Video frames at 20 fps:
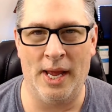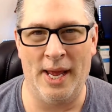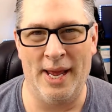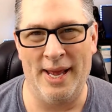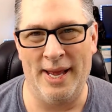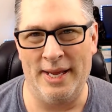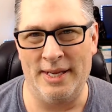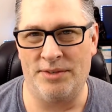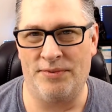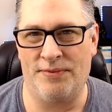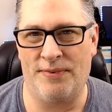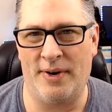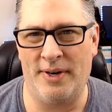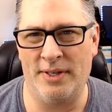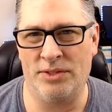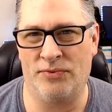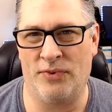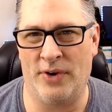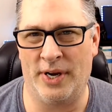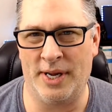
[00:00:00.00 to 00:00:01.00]
As far
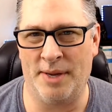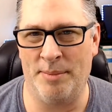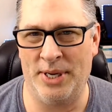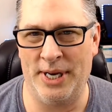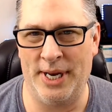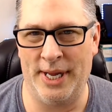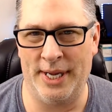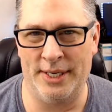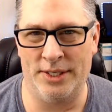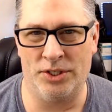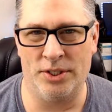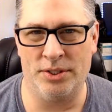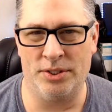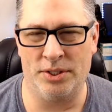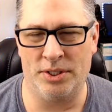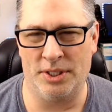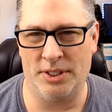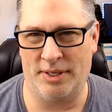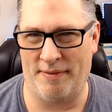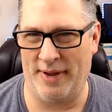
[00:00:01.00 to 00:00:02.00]
as recommendations,
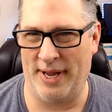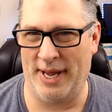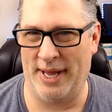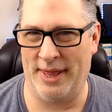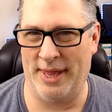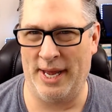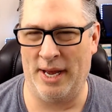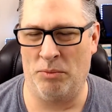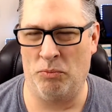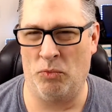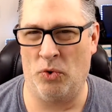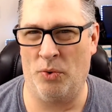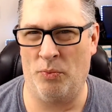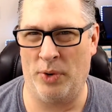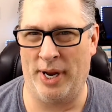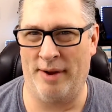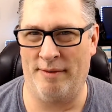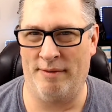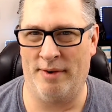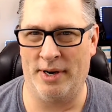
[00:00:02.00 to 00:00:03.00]
because I've had that, what
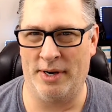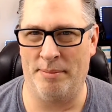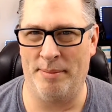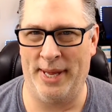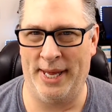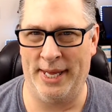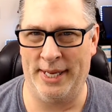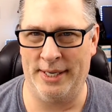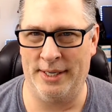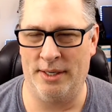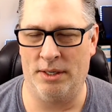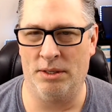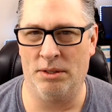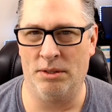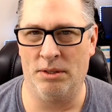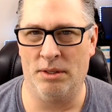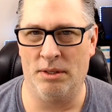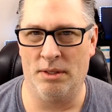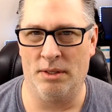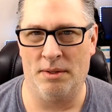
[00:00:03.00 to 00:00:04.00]
would I recommend
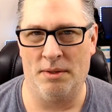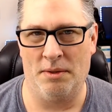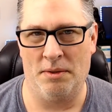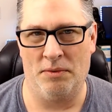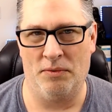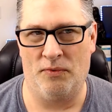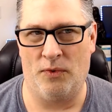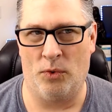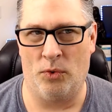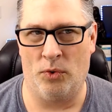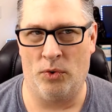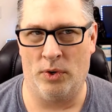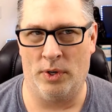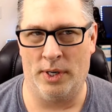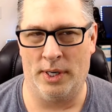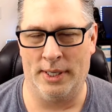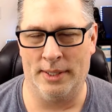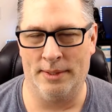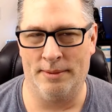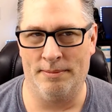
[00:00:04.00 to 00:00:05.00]

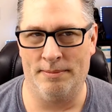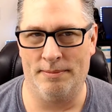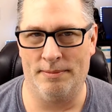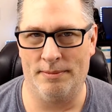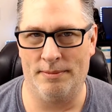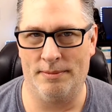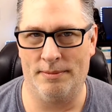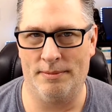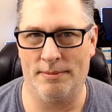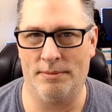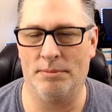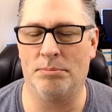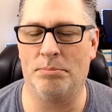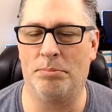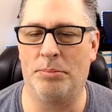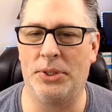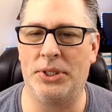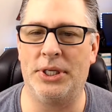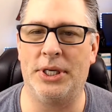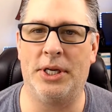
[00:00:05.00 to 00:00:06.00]
for
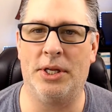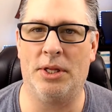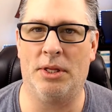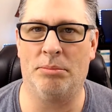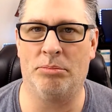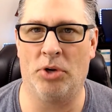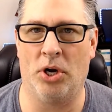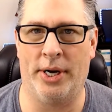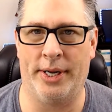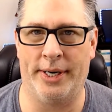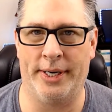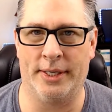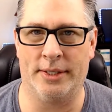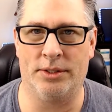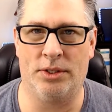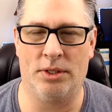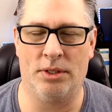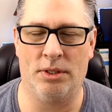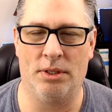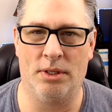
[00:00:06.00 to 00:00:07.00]
particular
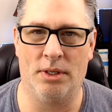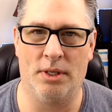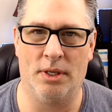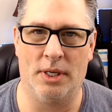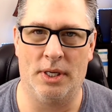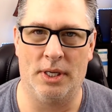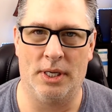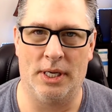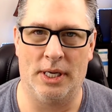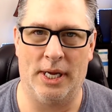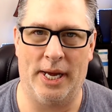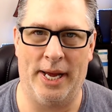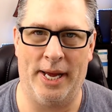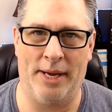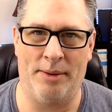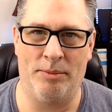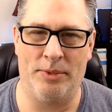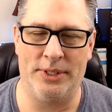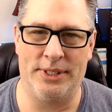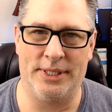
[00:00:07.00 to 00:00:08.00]
products? I
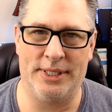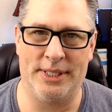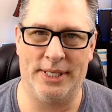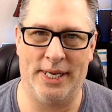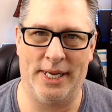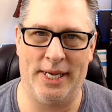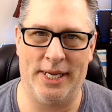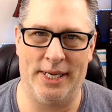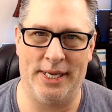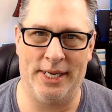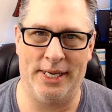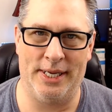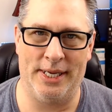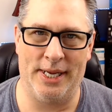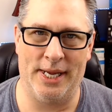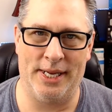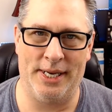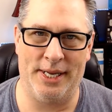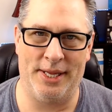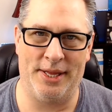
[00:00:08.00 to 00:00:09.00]
would say
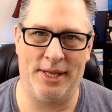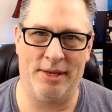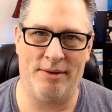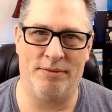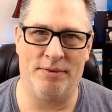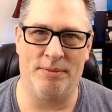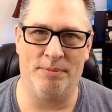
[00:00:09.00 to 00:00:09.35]
anything from